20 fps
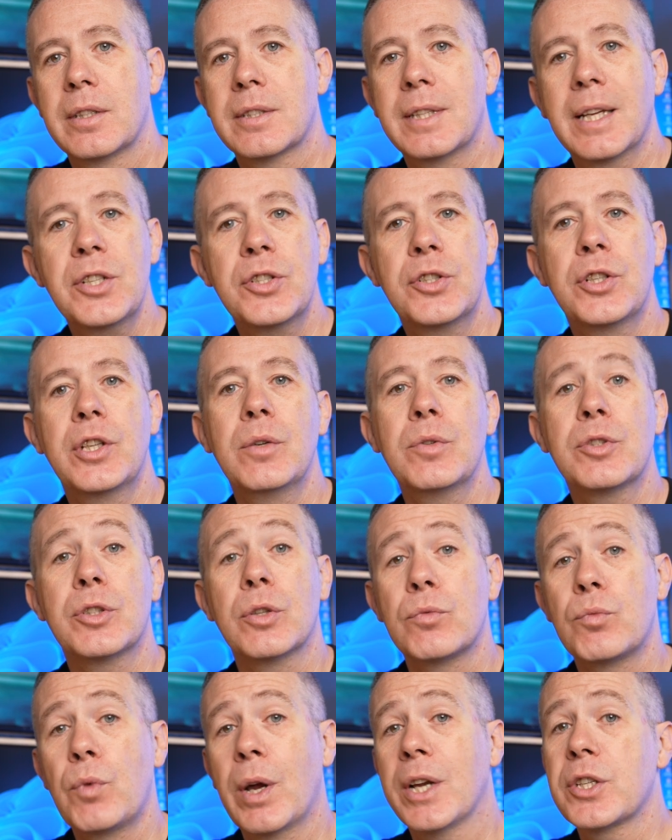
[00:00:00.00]
So let's choose
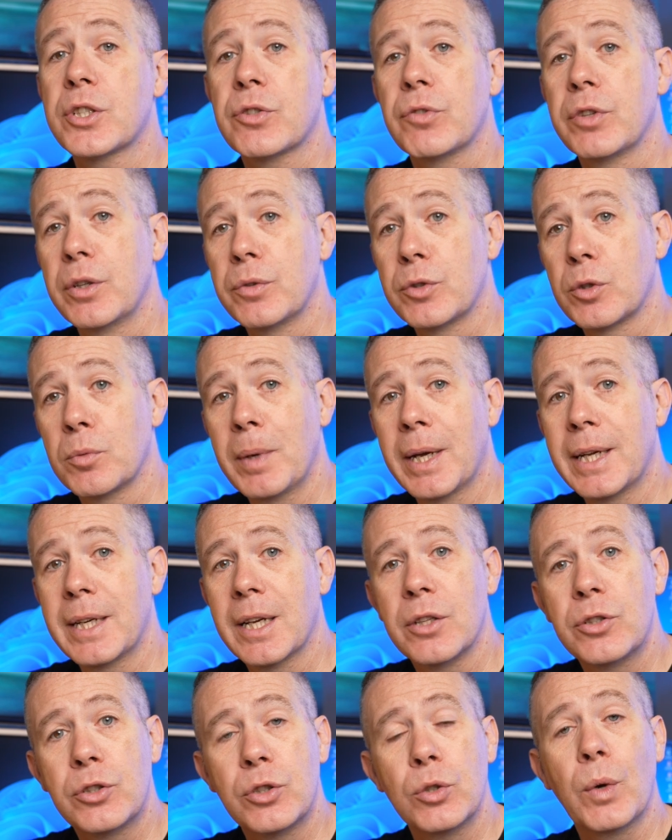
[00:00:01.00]
to register a new domain
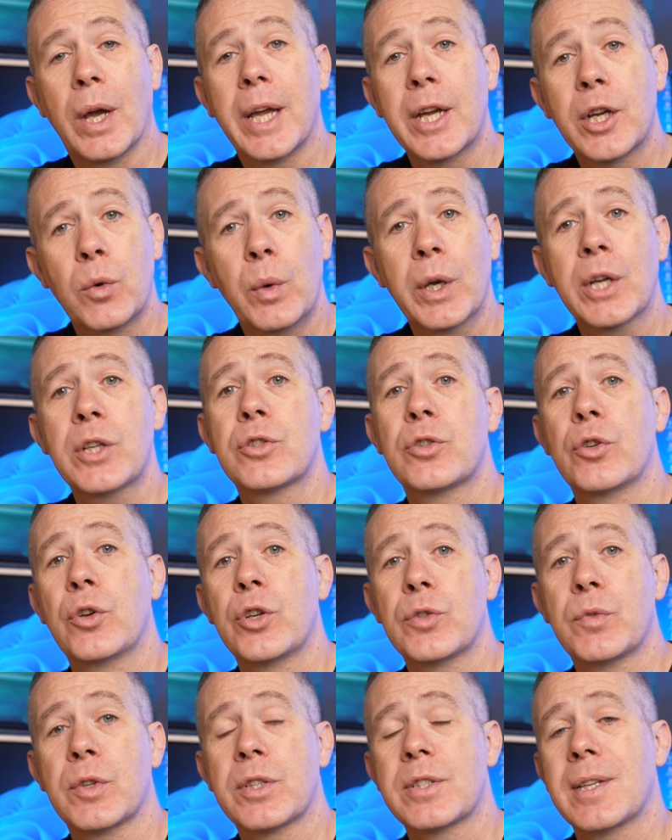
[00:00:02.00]
and do a quick
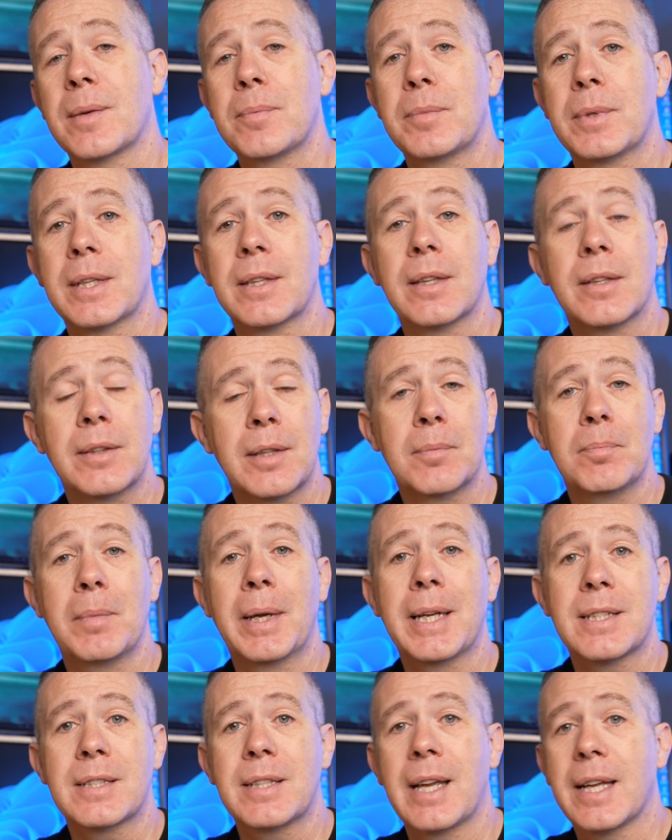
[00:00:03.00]
search for something that
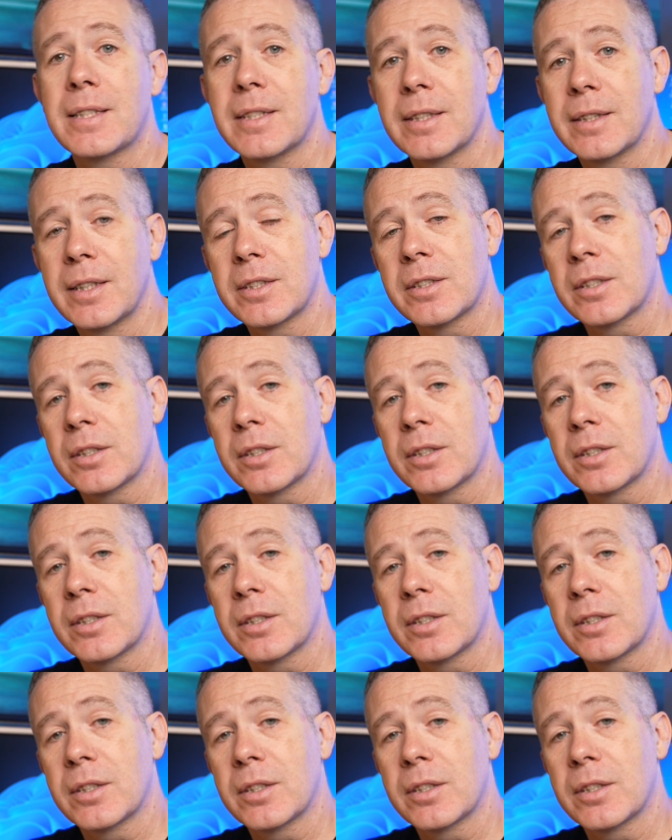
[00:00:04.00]
makes sense in this